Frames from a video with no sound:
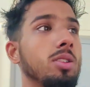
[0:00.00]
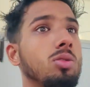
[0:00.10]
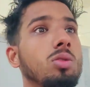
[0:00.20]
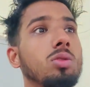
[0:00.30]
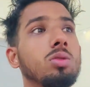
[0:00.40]

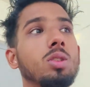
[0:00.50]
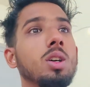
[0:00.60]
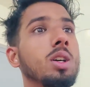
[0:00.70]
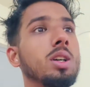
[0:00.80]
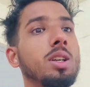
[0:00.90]
So,
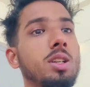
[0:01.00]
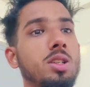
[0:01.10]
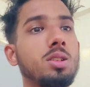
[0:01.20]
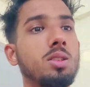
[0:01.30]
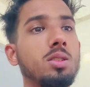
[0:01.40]

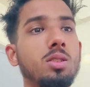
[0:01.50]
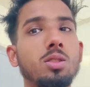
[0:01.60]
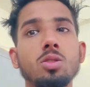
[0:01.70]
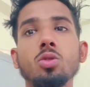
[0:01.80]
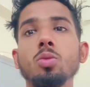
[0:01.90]
it's
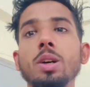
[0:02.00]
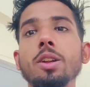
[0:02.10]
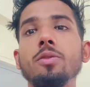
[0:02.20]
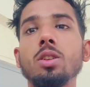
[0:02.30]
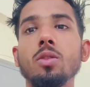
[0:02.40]
no
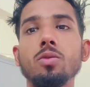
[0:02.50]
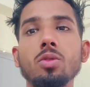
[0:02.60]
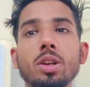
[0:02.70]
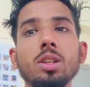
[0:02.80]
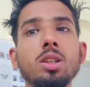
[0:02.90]
benefit of
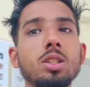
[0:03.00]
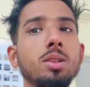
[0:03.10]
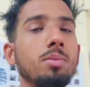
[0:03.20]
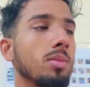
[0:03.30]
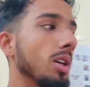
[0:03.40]
going to the
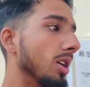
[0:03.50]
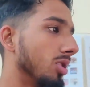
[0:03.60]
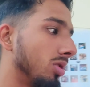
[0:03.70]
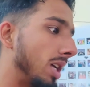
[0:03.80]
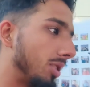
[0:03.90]
gym.
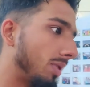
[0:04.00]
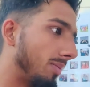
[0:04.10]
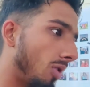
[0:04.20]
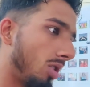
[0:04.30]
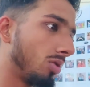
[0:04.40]
So, that's
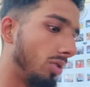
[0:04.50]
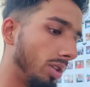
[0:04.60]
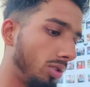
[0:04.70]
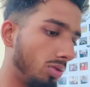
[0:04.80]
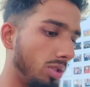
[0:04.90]
why I'm not
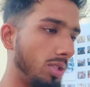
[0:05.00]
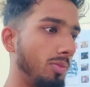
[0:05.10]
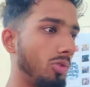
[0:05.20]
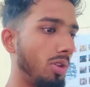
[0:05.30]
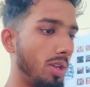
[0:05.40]
going to the
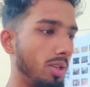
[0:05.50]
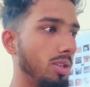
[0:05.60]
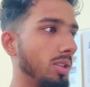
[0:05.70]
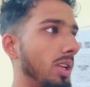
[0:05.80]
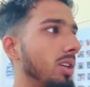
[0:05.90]
gym today.
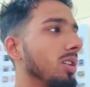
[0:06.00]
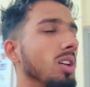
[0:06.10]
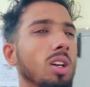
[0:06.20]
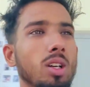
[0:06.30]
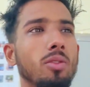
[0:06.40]
Like,
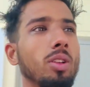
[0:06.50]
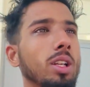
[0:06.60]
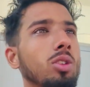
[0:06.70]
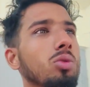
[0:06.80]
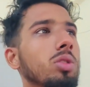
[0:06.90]

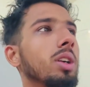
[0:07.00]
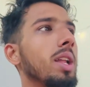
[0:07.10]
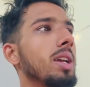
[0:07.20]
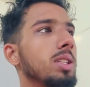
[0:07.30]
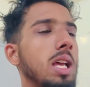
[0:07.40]
within 2-3
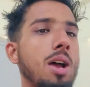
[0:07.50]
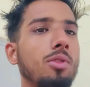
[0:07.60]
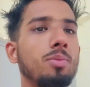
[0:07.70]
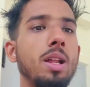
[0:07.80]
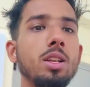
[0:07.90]
days, I
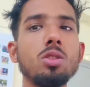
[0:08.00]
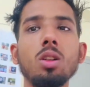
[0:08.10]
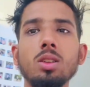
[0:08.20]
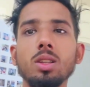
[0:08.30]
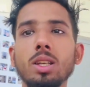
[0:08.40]
will manage
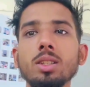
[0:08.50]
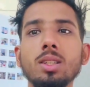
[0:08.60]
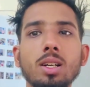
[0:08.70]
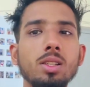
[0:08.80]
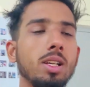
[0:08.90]
all the
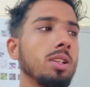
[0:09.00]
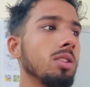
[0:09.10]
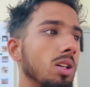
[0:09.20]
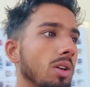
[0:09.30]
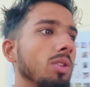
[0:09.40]
things and
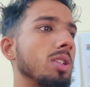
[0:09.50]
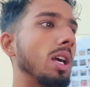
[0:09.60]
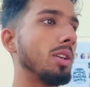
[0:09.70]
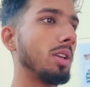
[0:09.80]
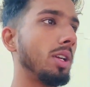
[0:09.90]
then I will
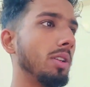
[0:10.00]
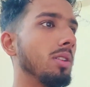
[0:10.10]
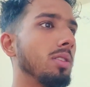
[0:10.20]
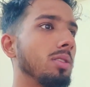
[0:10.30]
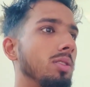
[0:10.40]
start again.